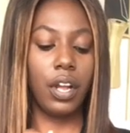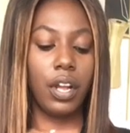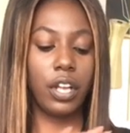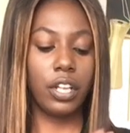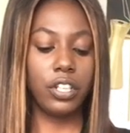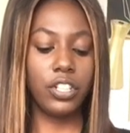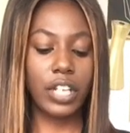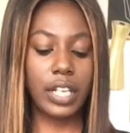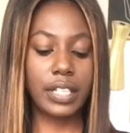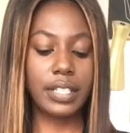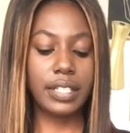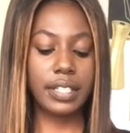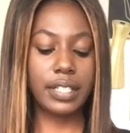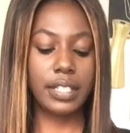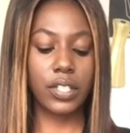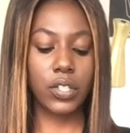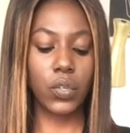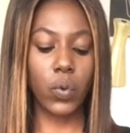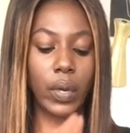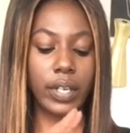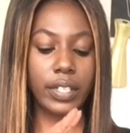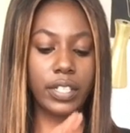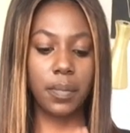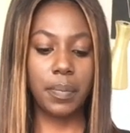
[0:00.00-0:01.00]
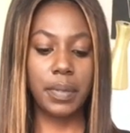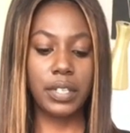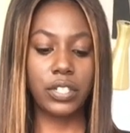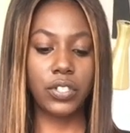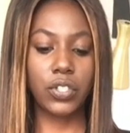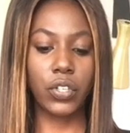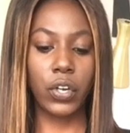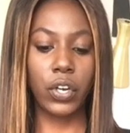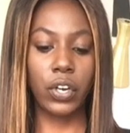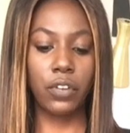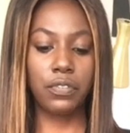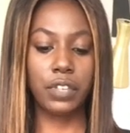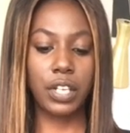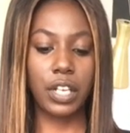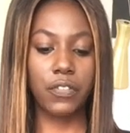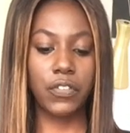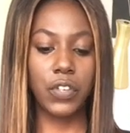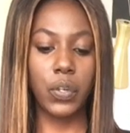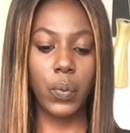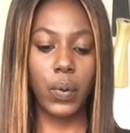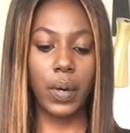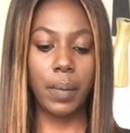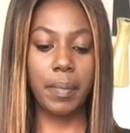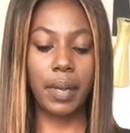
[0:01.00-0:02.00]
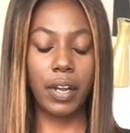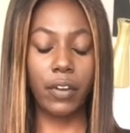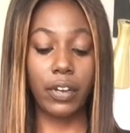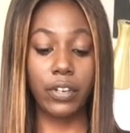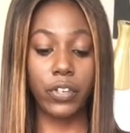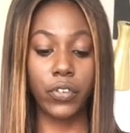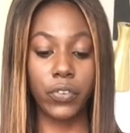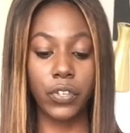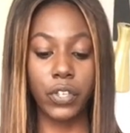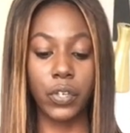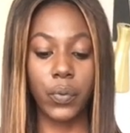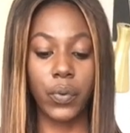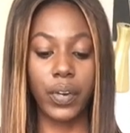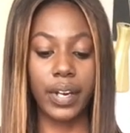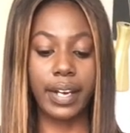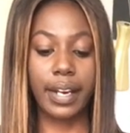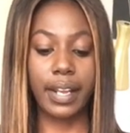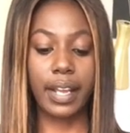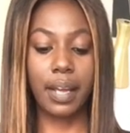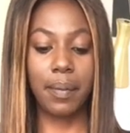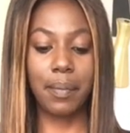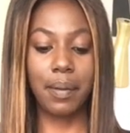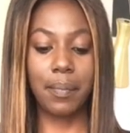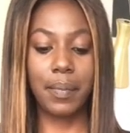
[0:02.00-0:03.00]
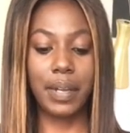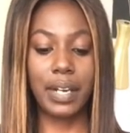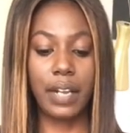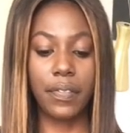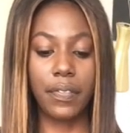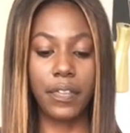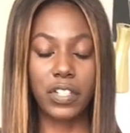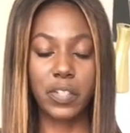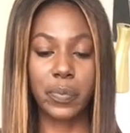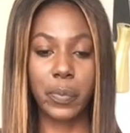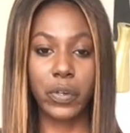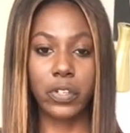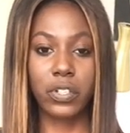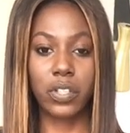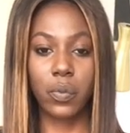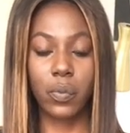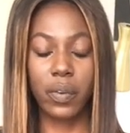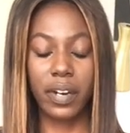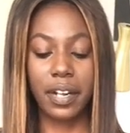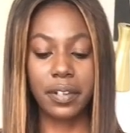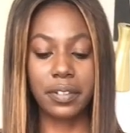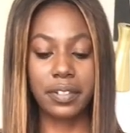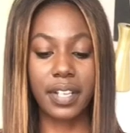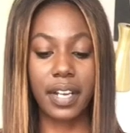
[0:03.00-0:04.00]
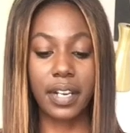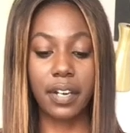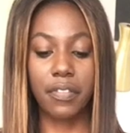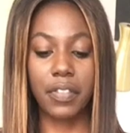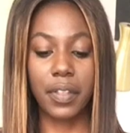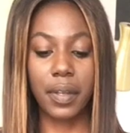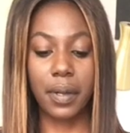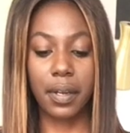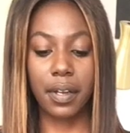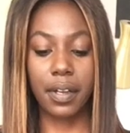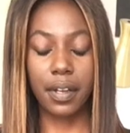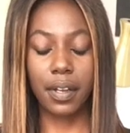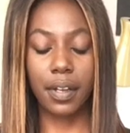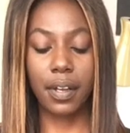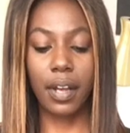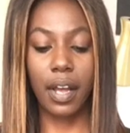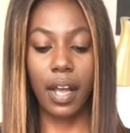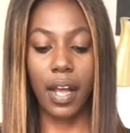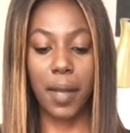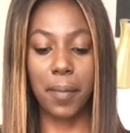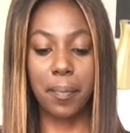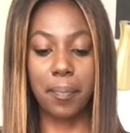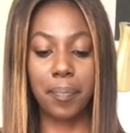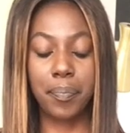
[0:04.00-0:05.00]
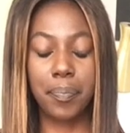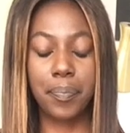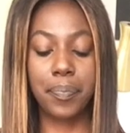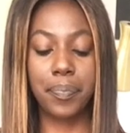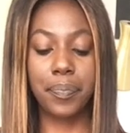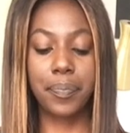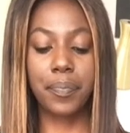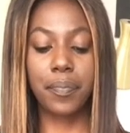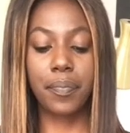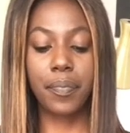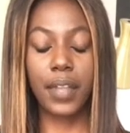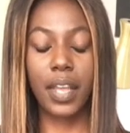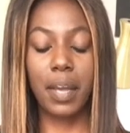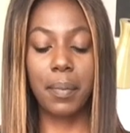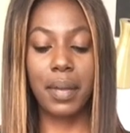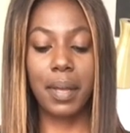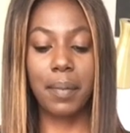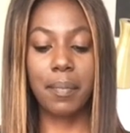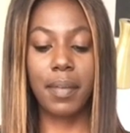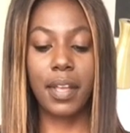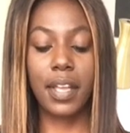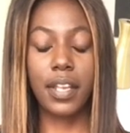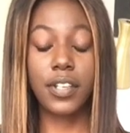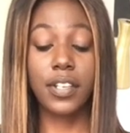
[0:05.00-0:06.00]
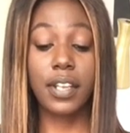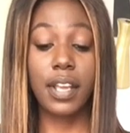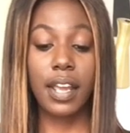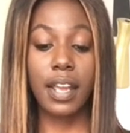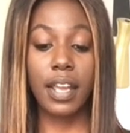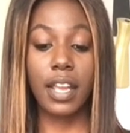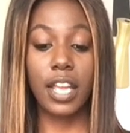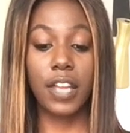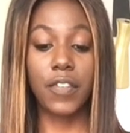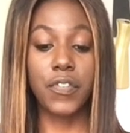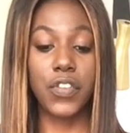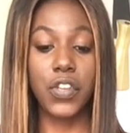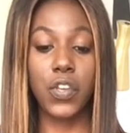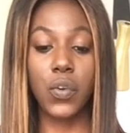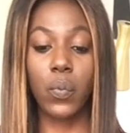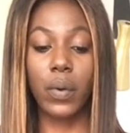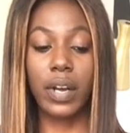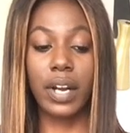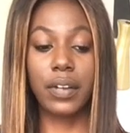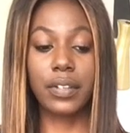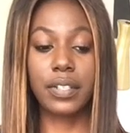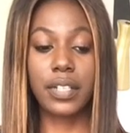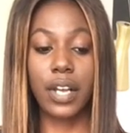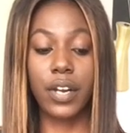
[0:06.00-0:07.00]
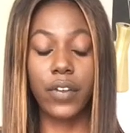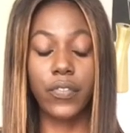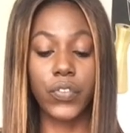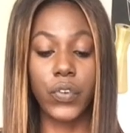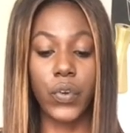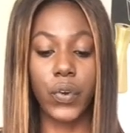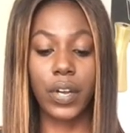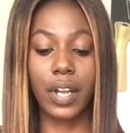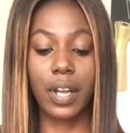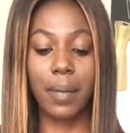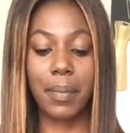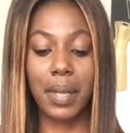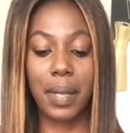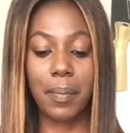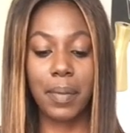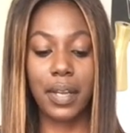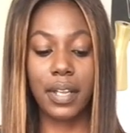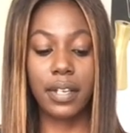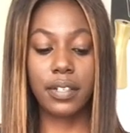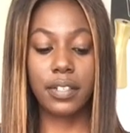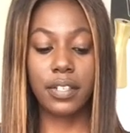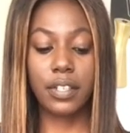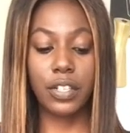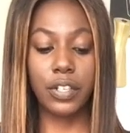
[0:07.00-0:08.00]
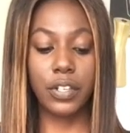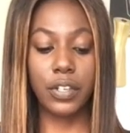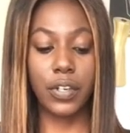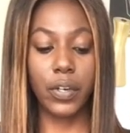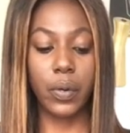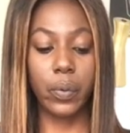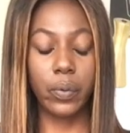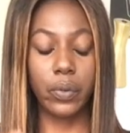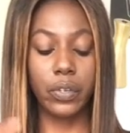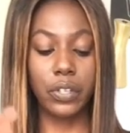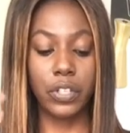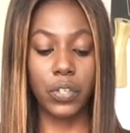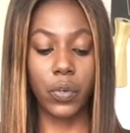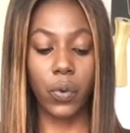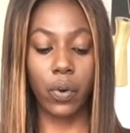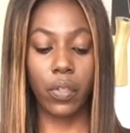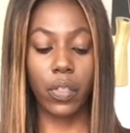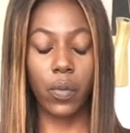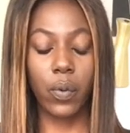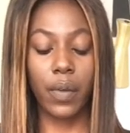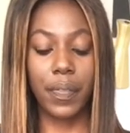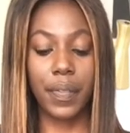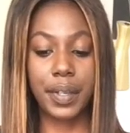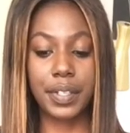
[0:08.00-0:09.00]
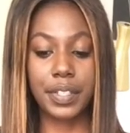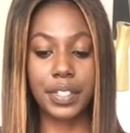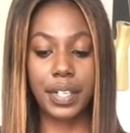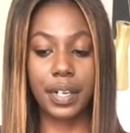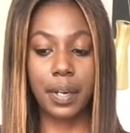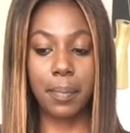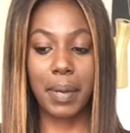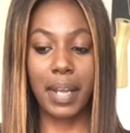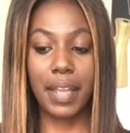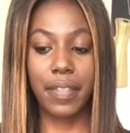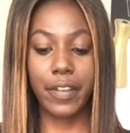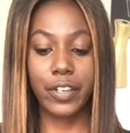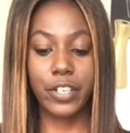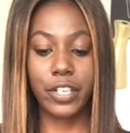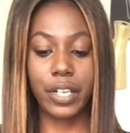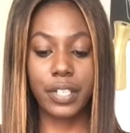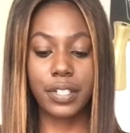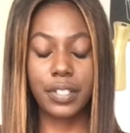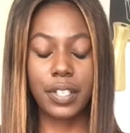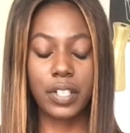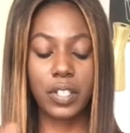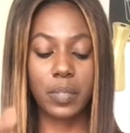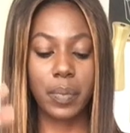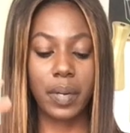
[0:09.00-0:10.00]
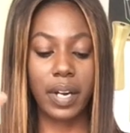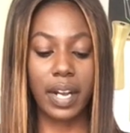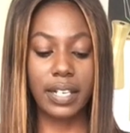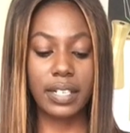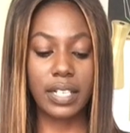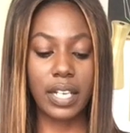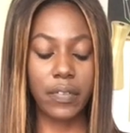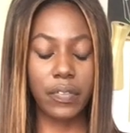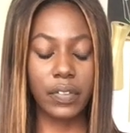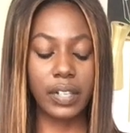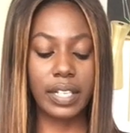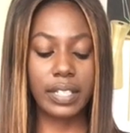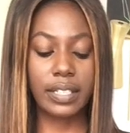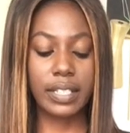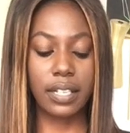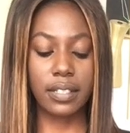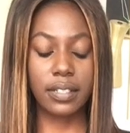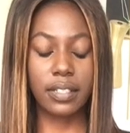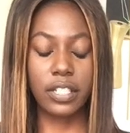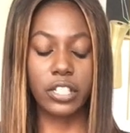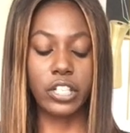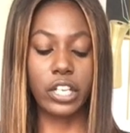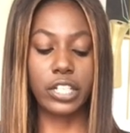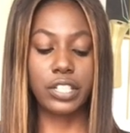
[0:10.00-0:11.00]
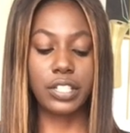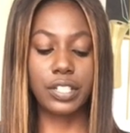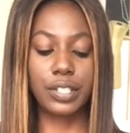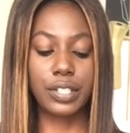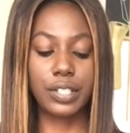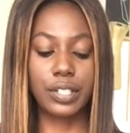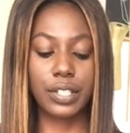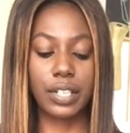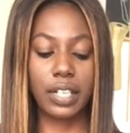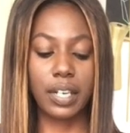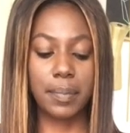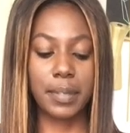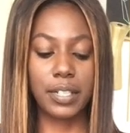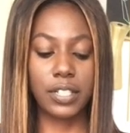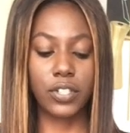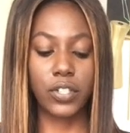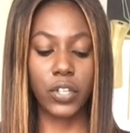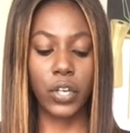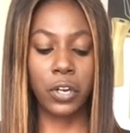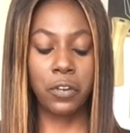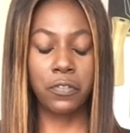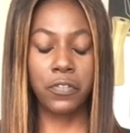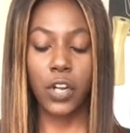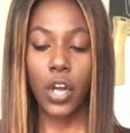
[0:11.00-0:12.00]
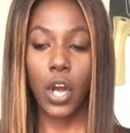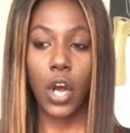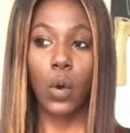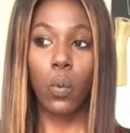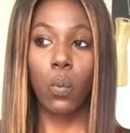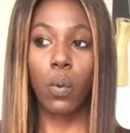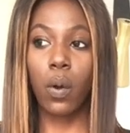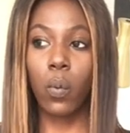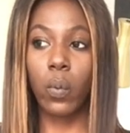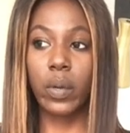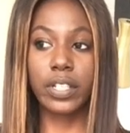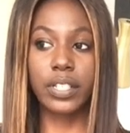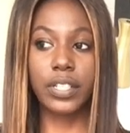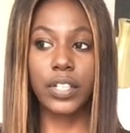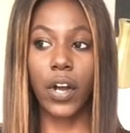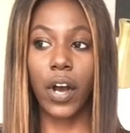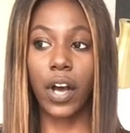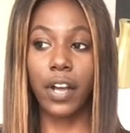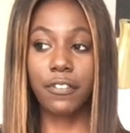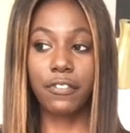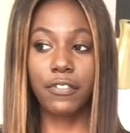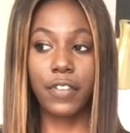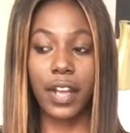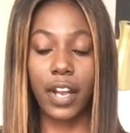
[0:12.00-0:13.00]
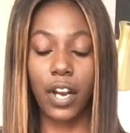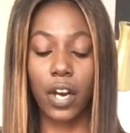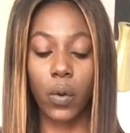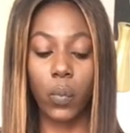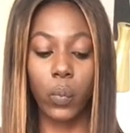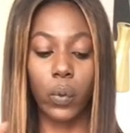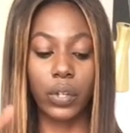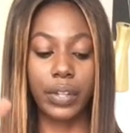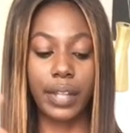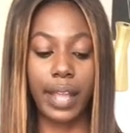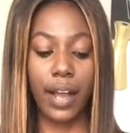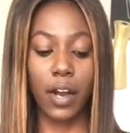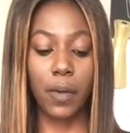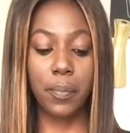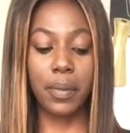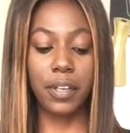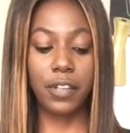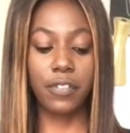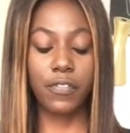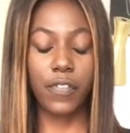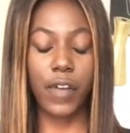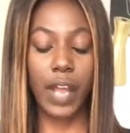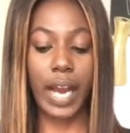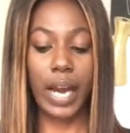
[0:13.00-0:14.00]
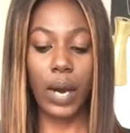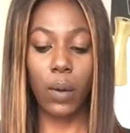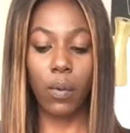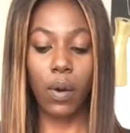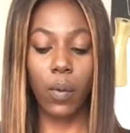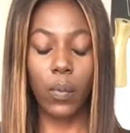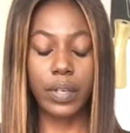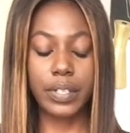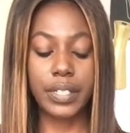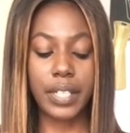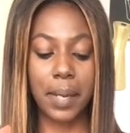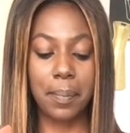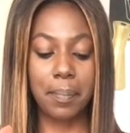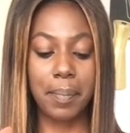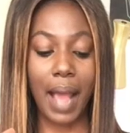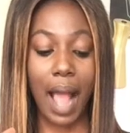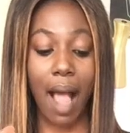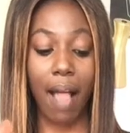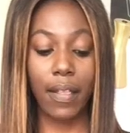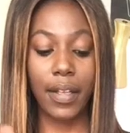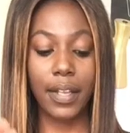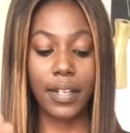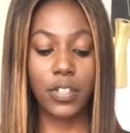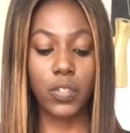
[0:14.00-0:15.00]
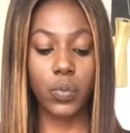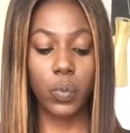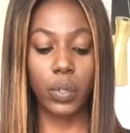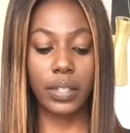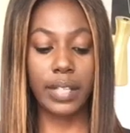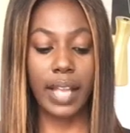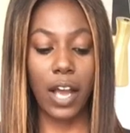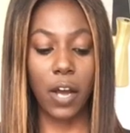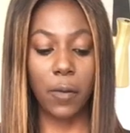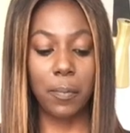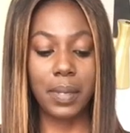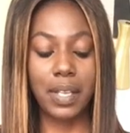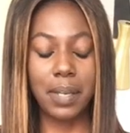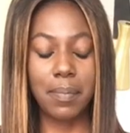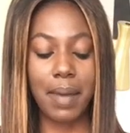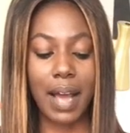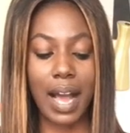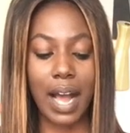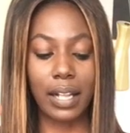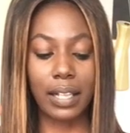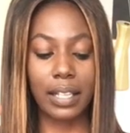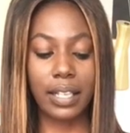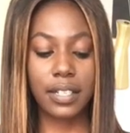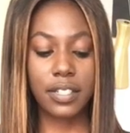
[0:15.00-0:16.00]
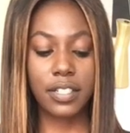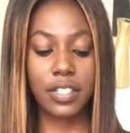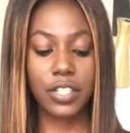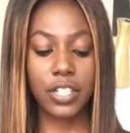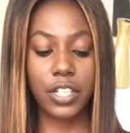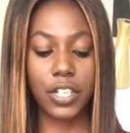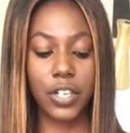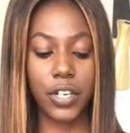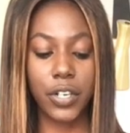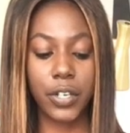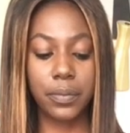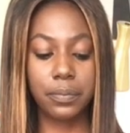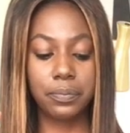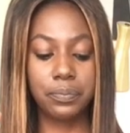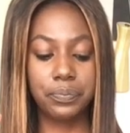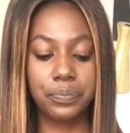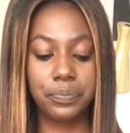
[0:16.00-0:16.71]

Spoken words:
Justice is going to be served if you were married or you were in a commitment and this person went outside of the commitment. If you went outside of your commitment, you know, you're the one that's going to pay the justice, but I definitely sense that justice is going to be served. What was not fair will now be fair. What was unbalanced will now be balanced here.